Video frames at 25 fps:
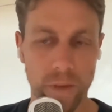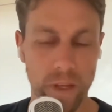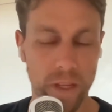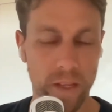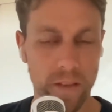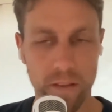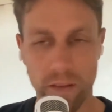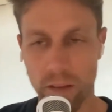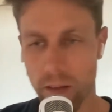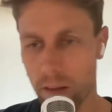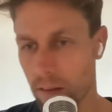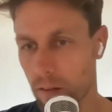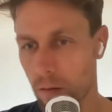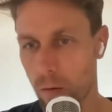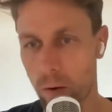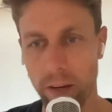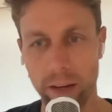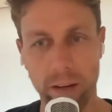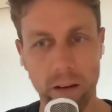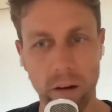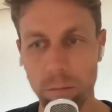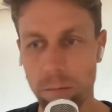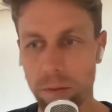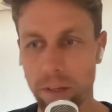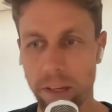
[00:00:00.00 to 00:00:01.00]
it's
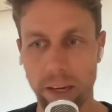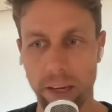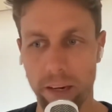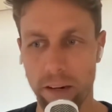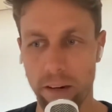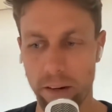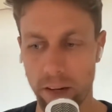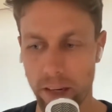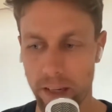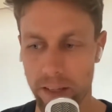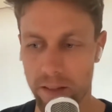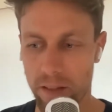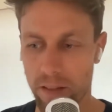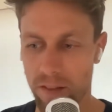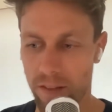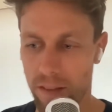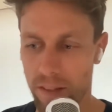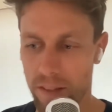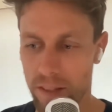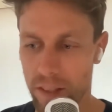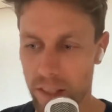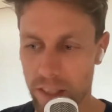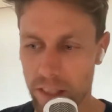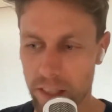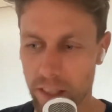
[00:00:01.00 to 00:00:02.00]
quite complicated, right? So
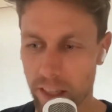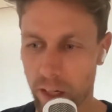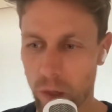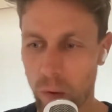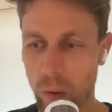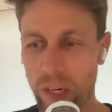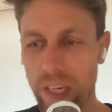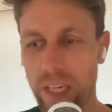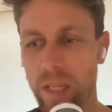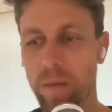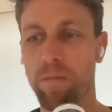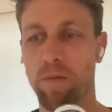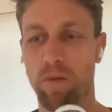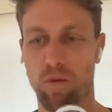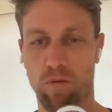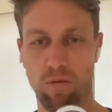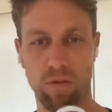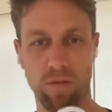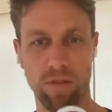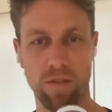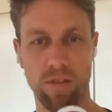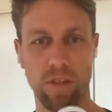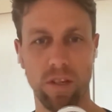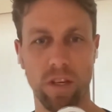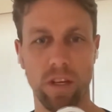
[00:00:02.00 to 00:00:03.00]
there's these liquidity
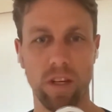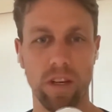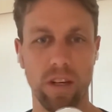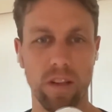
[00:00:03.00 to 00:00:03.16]
pools.